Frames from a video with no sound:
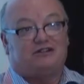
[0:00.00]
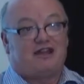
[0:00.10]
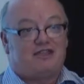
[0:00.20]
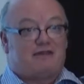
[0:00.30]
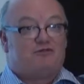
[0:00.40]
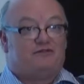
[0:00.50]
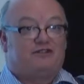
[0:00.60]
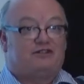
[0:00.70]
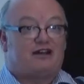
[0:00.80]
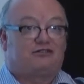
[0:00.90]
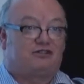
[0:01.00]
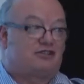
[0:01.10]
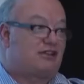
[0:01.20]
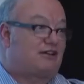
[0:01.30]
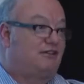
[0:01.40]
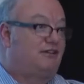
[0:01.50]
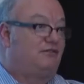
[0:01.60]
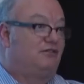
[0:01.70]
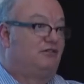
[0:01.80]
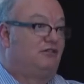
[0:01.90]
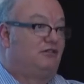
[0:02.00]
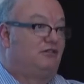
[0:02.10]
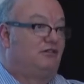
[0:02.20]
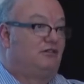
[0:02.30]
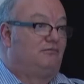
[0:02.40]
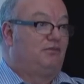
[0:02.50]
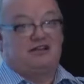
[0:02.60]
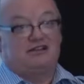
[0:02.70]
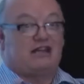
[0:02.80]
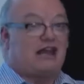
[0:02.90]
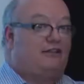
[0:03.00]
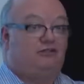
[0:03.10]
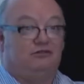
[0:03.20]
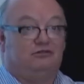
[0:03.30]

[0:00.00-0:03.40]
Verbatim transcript: and then move it down to the second level because they had to.